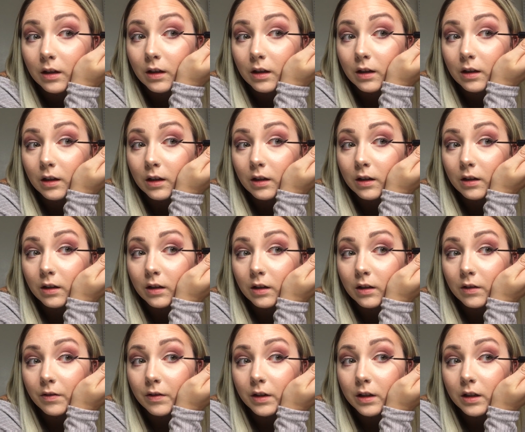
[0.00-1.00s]
And then
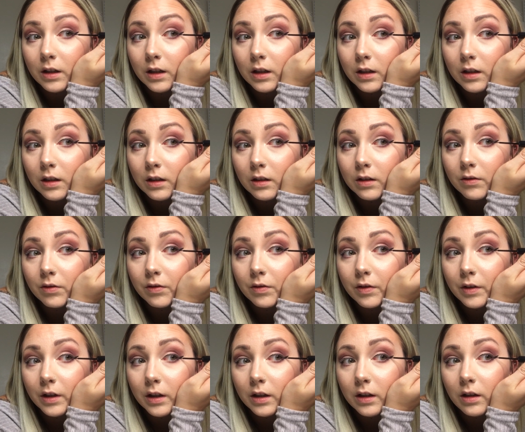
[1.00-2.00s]
if it didn't
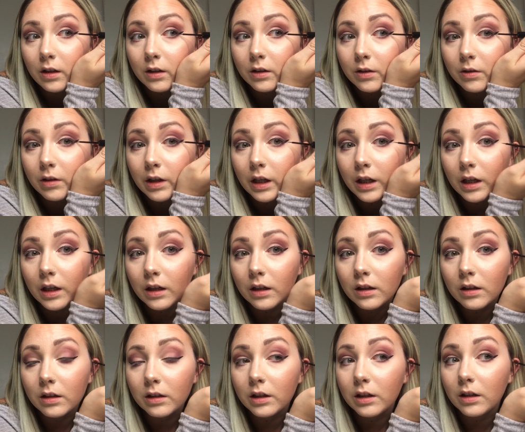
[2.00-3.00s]
fill all the way
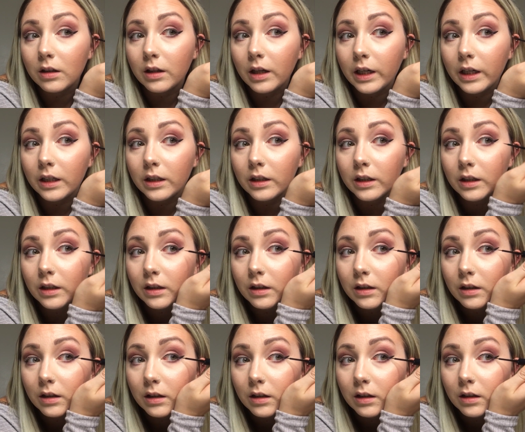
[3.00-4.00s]
in on your liner
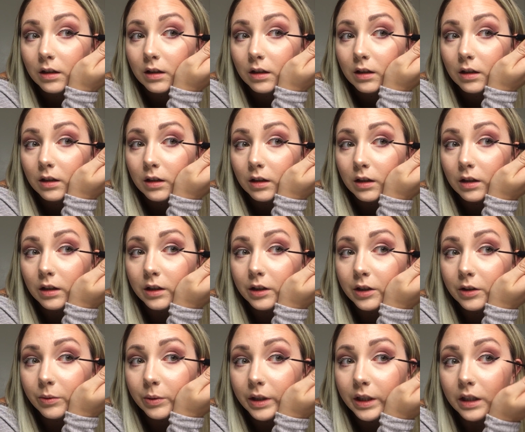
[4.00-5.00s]
or on
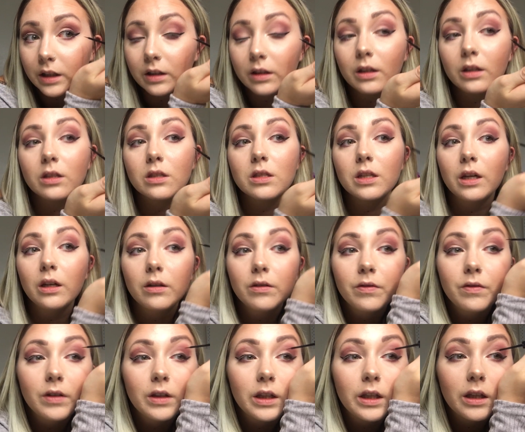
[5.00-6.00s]
your wing, then just kind of
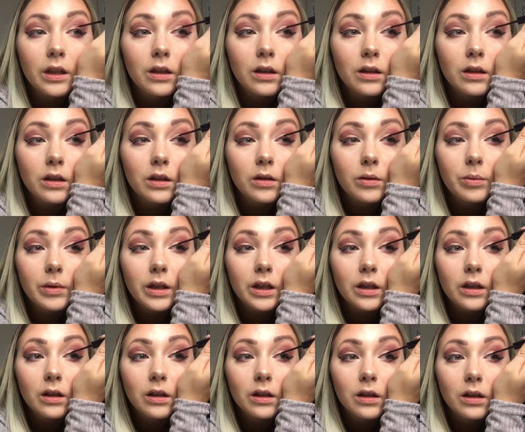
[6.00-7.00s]
fill it in a little
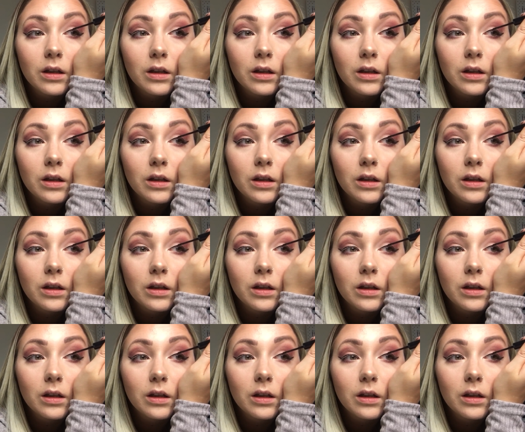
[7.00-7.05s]
bit.